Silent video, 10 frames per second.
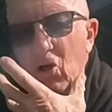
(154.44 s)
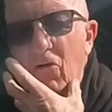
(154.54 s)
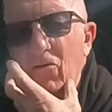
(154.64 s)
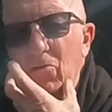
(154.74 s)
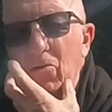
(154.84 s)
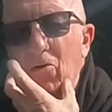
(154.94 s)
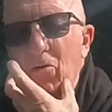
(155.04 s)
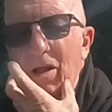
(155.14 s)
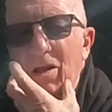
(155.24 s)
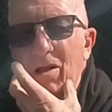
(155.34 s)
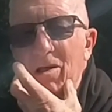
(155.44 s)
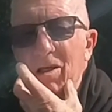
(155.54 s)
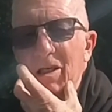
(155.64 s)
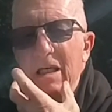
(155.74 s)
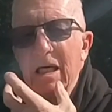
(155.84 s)
comfortable with.
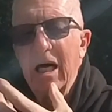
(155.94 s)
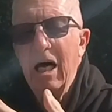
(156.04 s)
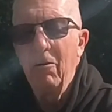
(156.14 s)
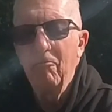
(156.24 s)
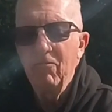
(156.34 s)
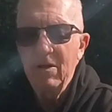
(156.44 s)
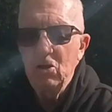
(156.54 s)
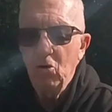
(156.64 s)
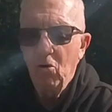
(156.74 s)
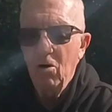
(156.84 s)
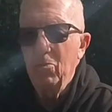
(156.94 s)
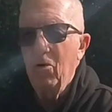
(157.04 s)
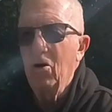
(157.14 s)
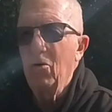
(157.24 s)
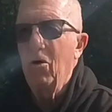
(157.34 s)
It's all right
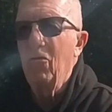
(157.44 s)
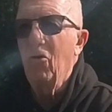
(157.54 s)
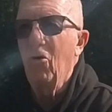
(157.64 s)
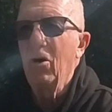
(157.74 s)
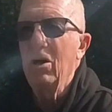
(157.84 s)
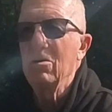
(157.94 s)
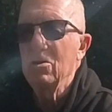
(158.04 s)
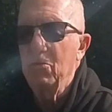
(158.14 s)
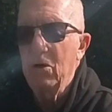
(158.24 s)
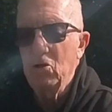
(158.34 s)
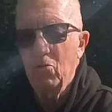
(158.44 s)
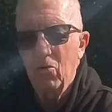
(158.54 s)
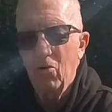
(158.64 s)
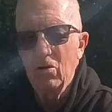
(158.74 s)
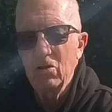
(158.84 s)
buying them offline on special
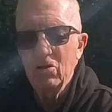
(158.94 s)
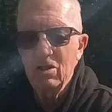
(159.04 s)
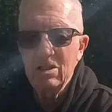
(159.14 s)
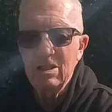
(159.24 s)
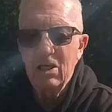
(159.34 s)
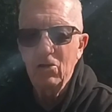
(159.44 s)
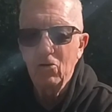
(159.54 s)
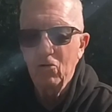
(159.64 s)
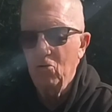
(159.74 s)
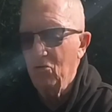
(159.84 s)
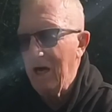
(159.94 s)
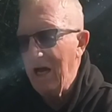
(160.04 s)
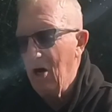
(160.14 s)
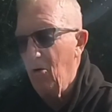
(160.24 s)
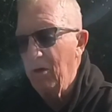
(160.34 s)
price on this, that and the other, or
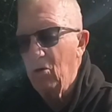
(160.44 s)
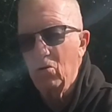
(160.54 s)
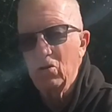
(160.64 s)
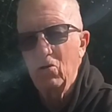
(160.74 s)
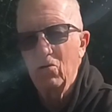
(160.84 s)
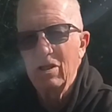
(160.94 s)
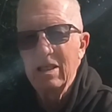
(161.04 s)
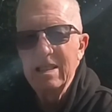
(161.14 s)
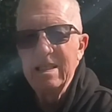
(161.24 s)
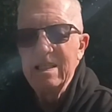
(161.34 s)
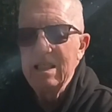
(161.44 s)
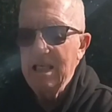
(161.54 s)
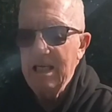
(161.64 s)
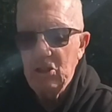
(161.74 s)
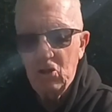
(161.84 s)
that helmet looks good.
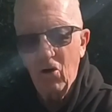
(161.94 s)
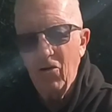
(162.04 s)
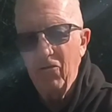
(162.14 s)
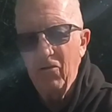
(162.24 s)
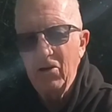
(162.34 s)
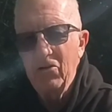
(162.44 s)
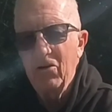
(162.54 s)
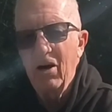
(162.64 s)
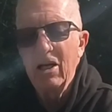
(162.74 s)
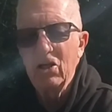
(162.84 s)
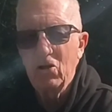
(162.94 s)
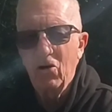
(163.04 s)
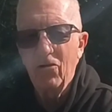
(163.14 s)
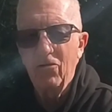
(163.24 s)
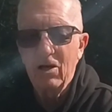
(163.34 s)
It's got to fit, and it's
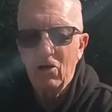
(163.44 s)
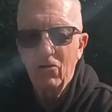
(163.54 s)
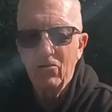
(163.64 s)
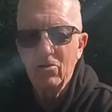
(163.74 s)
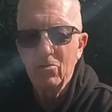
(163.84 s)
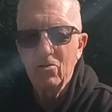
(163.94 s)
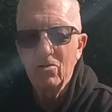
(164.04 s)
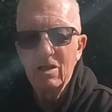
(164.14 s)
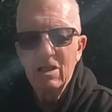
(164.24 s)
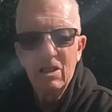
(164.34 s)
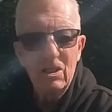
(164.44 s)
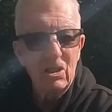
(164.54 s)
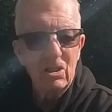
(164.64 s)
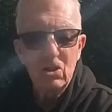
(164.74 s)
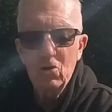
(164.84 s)
got to fit comfortable,
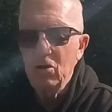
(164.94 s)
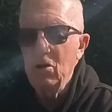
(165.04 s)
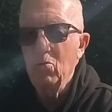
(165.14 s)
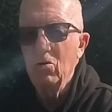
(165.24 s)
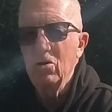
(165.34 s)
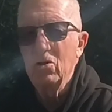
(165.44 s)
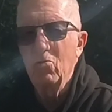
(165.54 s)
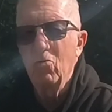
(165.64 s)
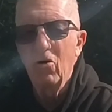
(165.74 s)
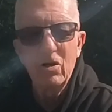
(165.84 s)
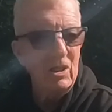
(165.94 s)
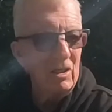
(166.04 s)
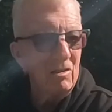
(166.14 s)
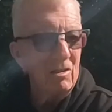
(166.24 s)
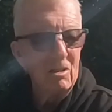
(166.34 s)
because there's nothing worse than riding,